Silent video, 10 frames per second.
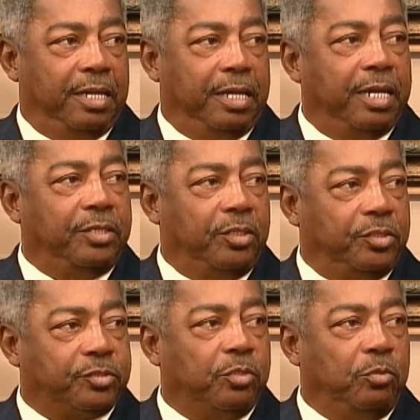into the
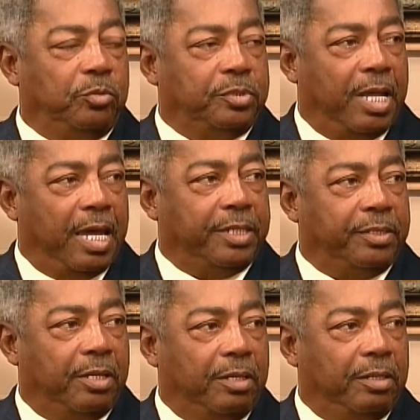schools that
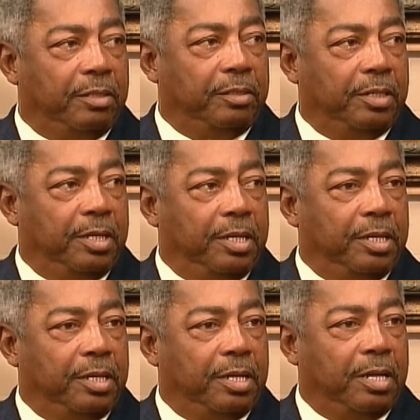
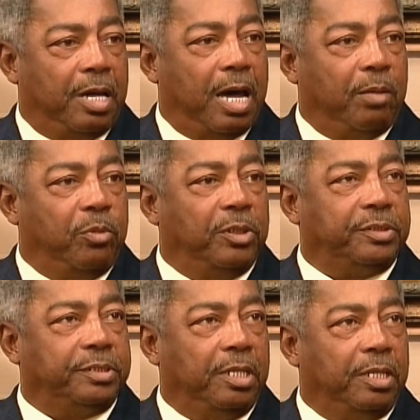I
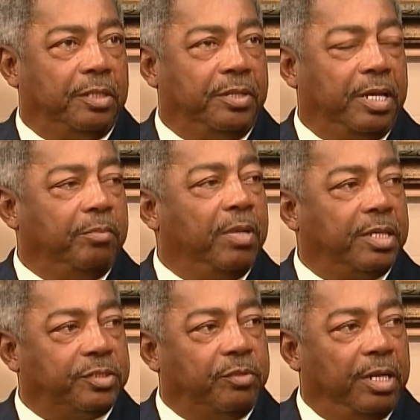was the
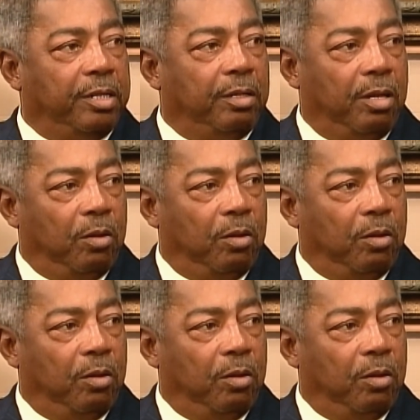administrator